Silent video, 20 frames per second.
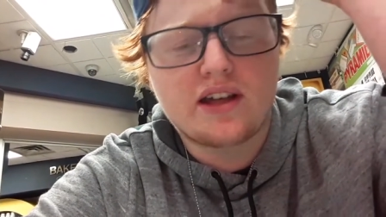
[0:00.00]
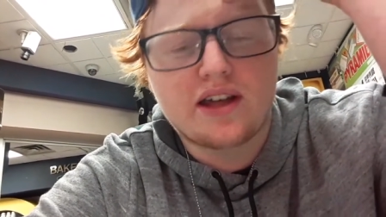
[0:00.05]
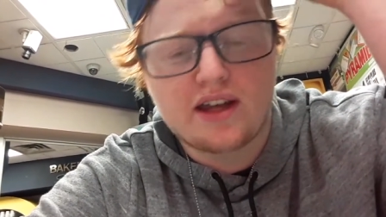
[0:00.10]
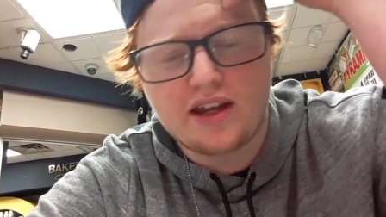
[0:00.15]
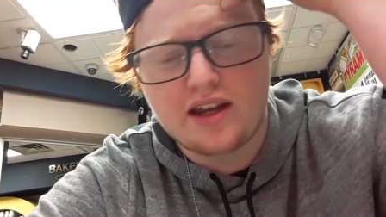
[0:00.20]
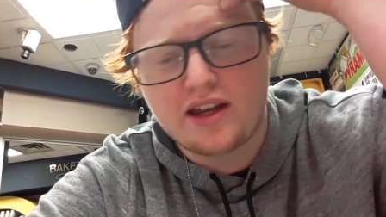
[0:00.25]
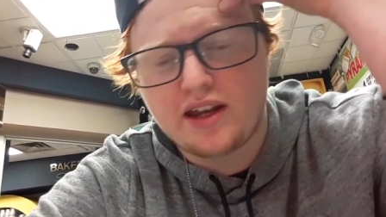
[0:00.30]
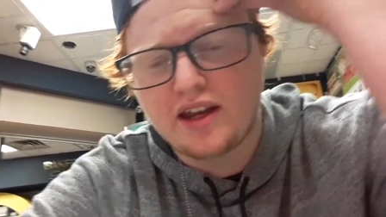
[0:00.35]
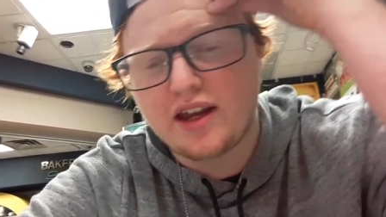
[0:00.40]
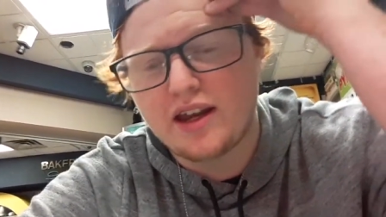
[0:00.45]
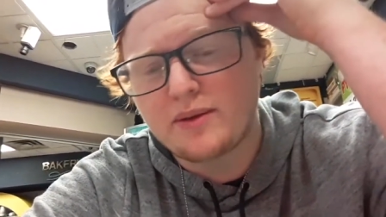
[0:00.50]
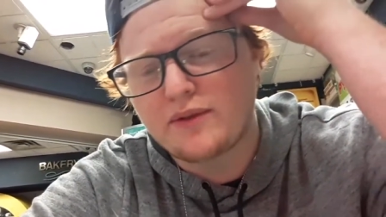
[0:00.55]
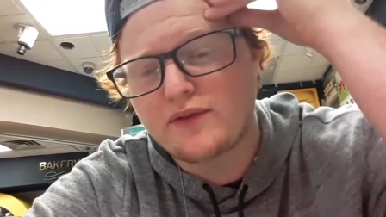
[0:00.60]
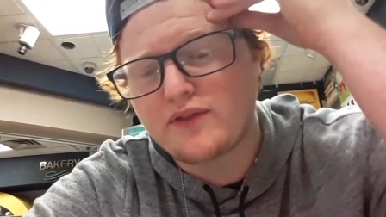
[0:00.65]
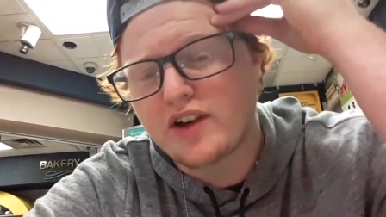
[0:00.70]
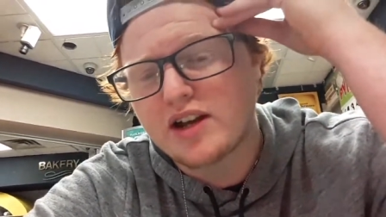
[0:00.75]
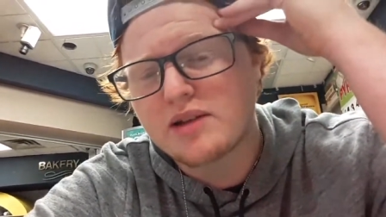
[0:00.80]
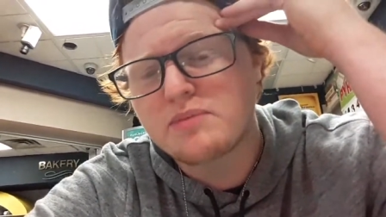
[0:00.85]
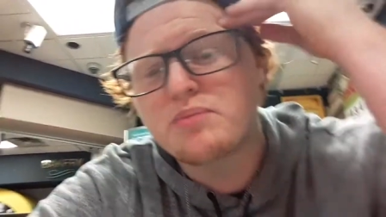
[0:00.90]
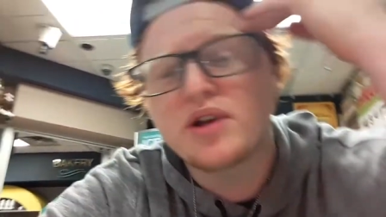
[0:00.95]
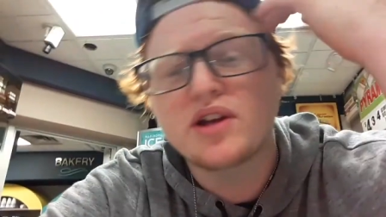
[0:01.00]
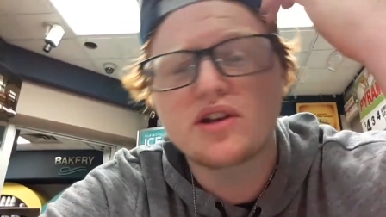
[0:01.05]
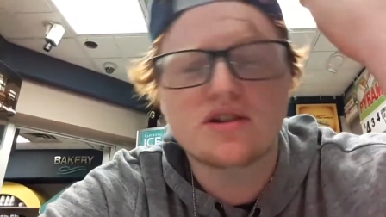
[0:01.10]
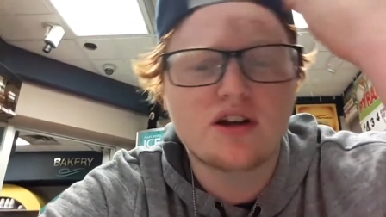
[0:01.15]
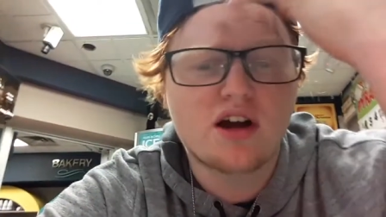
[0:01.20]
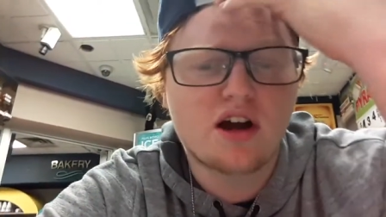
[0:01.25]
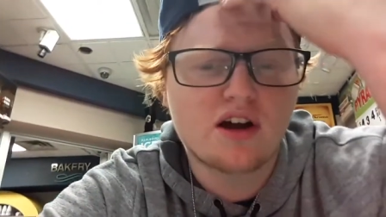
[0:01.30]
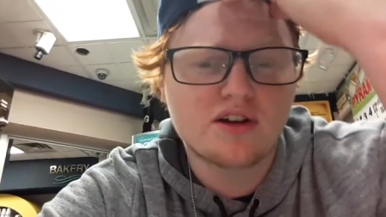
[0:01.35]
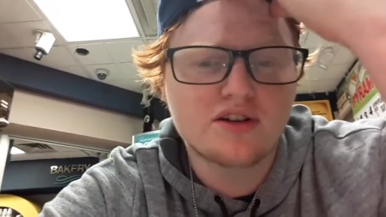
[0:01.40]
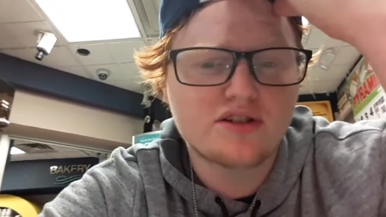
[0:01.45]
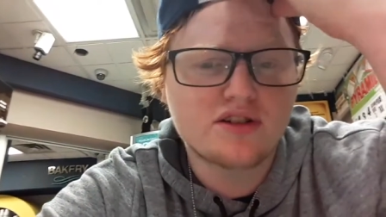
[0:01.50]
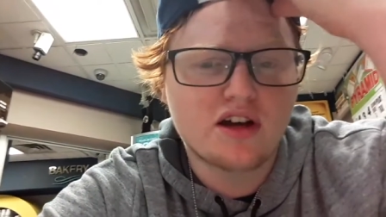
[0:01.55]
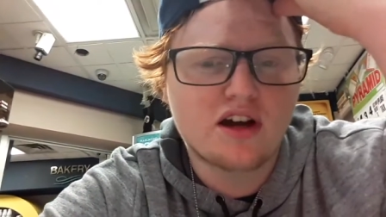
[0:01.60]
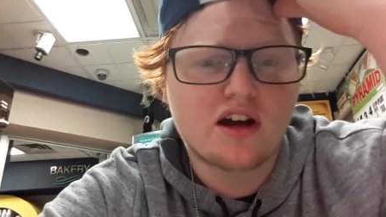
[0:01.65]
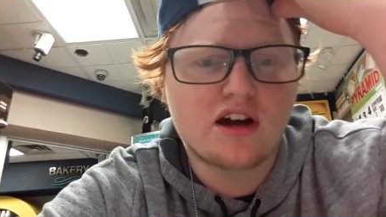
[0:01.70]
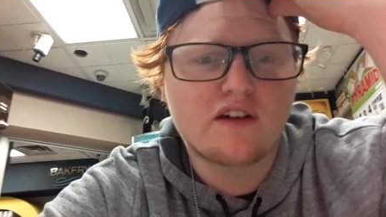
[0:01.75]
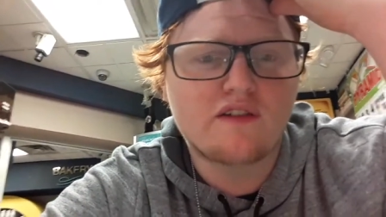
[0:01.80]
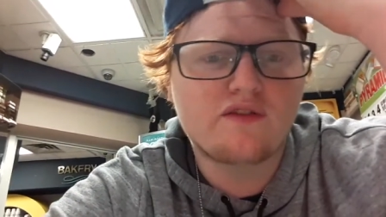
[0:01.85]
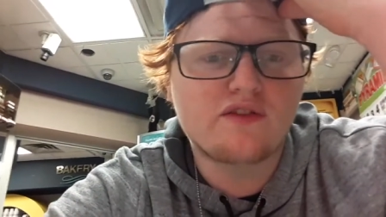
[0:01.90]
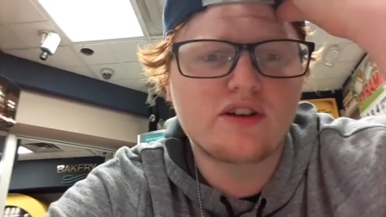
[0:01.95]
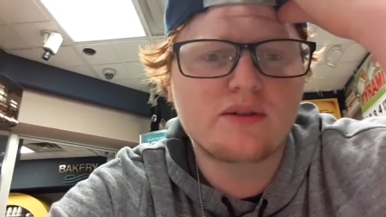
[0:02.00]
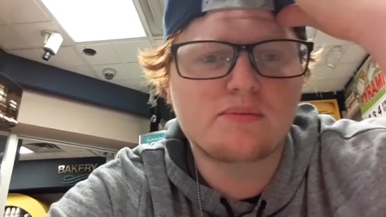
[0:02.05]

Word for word: and fucking pissed cars off.